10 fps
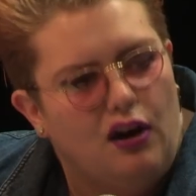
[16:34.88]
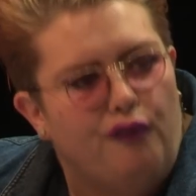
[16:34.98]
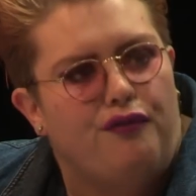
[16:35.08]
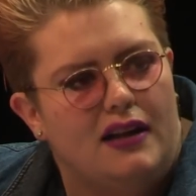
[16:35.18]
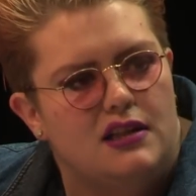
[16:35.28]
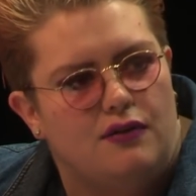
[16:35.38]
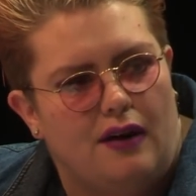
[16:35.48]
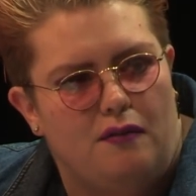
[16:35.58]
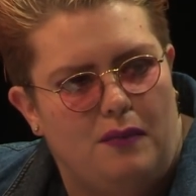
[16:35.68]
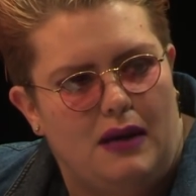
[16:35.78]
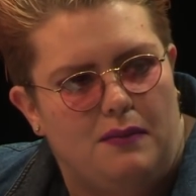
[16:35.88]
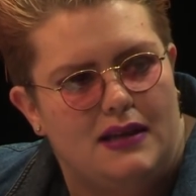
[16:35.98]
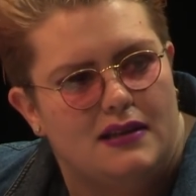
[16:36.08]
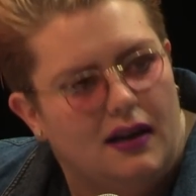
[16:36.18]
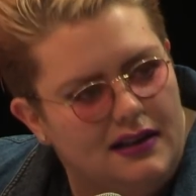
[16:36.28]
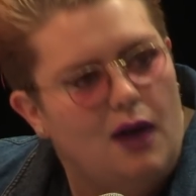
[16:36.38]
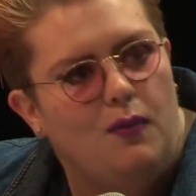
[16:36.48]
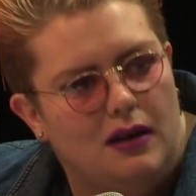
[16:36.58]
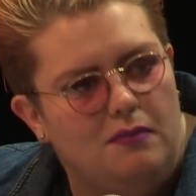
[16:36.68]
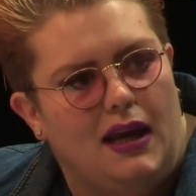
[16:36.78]
I've got friends who are having babies, and I know
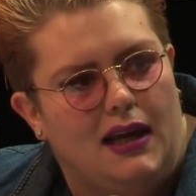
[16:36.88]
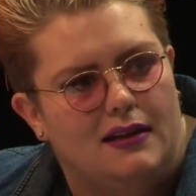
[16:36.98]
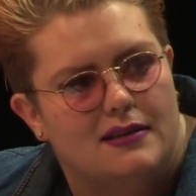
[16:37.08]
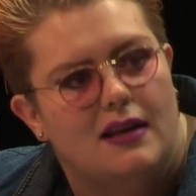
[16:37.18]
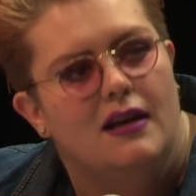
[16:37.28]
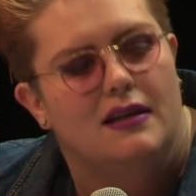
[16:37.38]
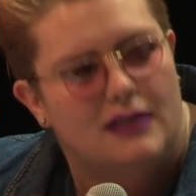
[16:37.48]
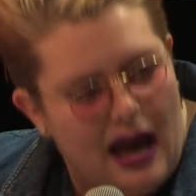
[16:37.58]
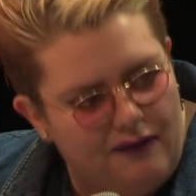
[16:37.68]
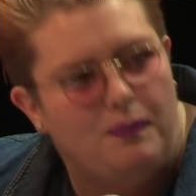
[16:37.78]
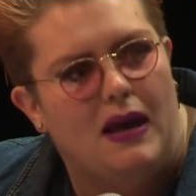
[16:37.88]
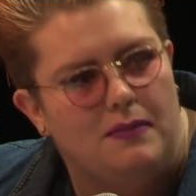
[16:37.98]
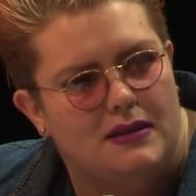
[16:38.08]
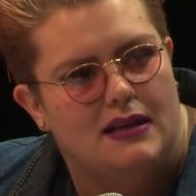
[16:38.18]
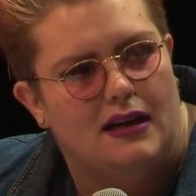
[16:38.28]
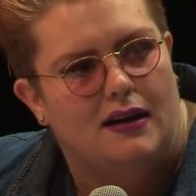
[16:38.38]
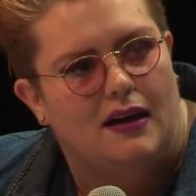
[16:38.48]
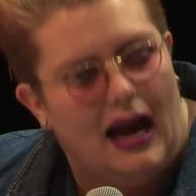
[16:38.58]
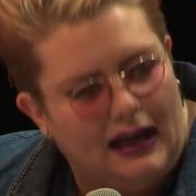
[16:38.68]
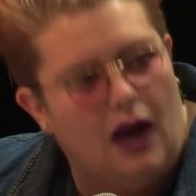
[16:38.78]
what it means yeah. to have a
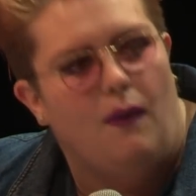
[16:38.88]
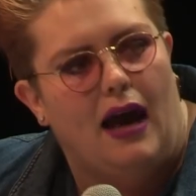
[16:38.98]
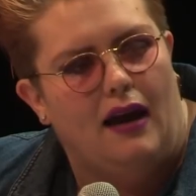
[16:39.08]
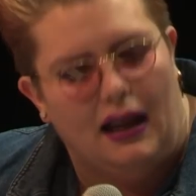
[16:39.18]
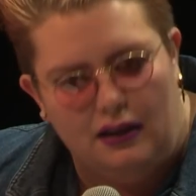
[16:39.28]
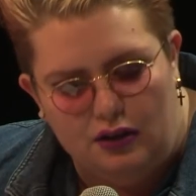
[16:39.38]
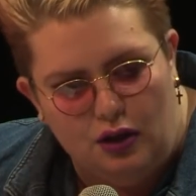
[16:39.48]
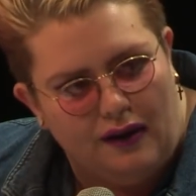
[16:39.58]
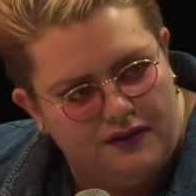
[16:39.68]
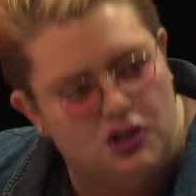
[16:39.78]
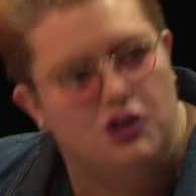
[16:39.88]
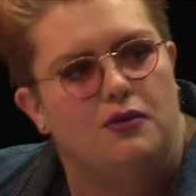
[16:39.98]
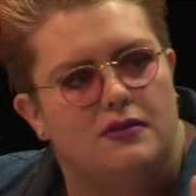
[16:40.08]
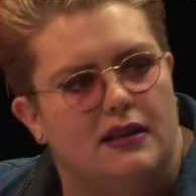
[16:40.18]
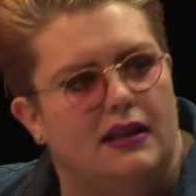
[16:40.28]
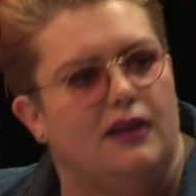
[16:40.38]
babysitter and go out, and you have to choose the